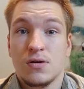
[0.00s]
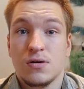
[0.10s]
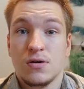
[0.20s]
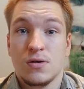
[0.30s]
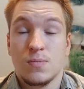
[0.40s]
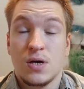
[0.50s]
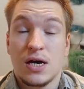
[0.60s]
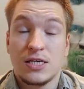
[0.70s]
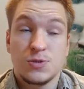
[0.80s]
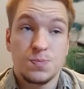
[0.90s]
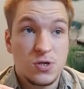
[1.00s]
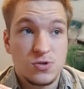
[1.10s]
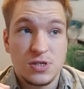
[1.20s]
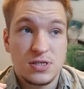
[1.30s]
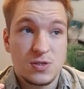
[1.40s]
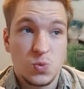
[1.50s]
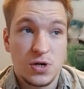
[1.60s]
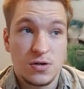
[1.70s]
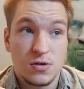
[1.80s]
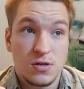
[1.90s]
I suppose this is
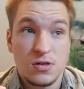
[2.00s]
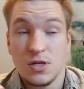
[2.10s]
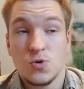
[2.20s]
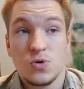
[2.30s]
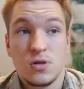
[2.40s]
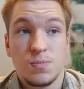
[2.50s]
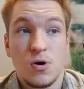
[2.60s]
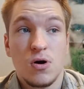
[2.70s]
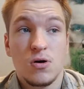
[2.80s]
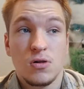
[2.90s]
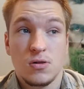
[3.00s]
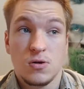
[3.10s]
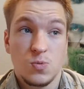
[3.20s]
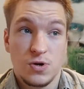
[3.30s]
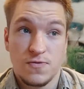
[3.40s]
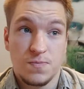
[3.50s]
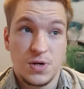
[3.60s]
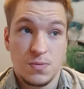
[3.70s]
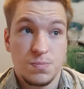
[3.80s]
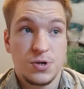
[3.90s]
where Logan Paul would have
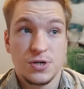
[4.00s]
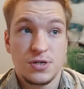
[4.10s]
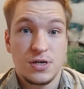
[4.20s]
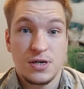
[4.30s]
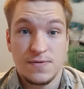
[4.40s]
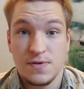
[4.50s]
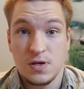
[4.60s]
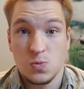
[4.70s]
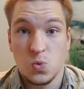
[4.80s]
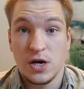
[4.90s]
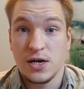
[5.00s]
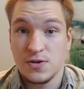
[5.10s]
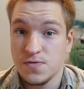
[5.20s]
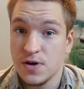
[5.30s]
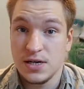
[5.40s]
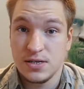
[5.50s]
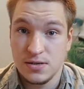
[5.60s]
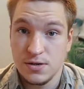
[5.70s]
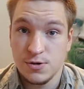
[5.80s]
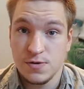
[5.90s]
been put if he were to fight in
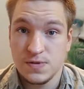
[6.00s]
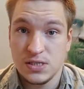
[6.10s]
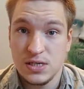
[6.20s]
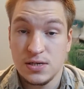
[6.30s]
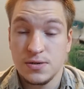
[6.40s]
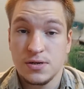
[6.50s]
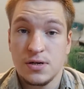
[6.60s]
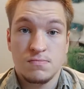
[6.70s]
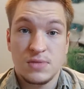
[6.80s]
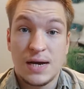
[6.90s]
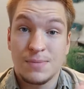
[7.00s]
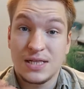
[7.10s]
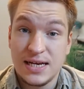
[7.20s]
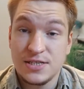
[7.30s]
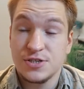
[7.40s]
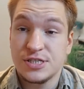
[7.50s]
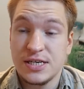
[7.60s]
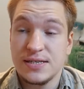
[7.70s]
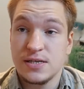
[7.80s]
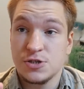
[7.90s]
the UFC. I'm glad to
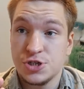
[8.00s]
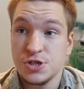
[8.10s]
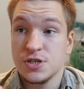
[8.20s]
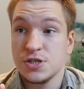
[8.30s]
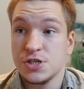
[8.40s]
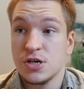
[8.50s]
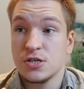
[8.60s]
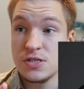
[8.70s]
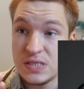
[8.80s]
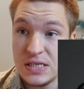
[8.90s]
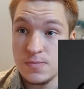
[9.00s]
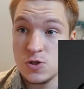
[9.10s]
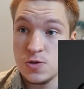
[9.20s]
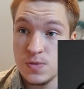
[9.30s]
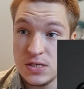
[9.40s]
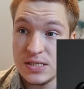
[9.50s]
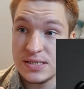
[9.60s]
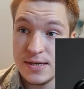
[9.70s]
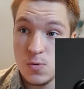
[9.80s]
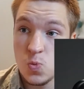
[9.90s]
say that Suga Sean seems to be
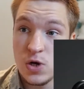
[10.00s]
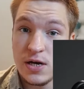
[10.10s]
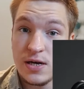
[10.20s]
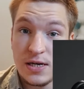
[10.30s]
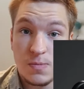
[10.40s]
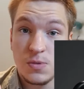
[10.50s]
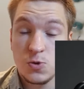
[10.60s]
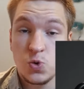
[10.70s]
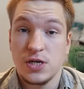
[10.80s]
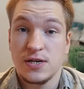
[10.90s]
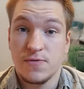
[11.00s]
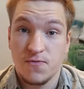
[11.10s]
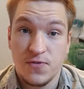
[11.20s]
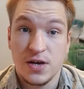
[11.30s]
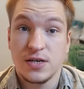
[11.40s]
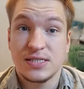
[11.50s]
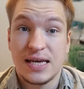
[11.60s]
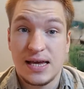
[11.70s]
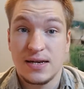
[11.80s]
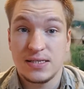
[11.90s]
somewhere in between the first
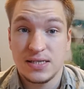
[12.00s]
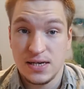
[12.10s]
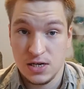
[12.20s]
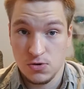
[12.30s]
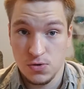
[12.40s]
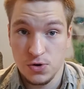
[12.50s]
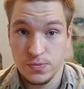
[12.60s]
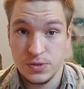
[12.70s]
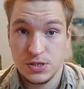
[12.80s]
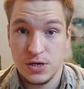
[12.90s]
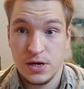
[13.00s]
and the second groups.